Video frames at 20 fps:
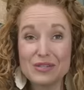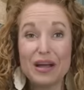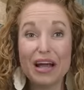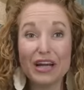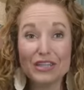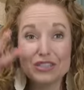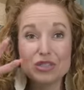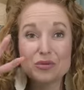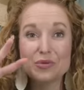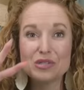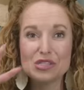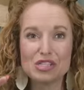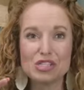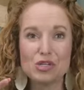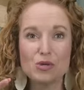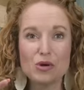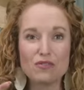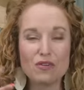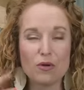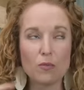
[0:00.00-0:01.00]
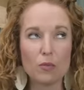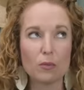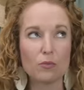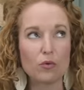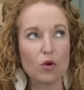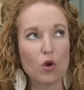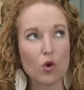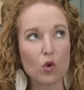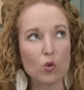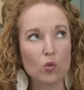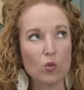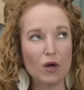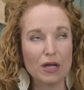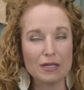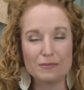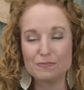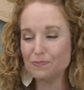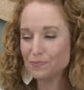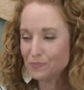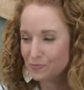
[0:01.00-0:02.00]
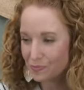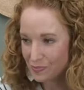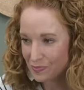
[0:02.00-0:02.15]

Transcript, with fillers: There actually was two of them, we broke one.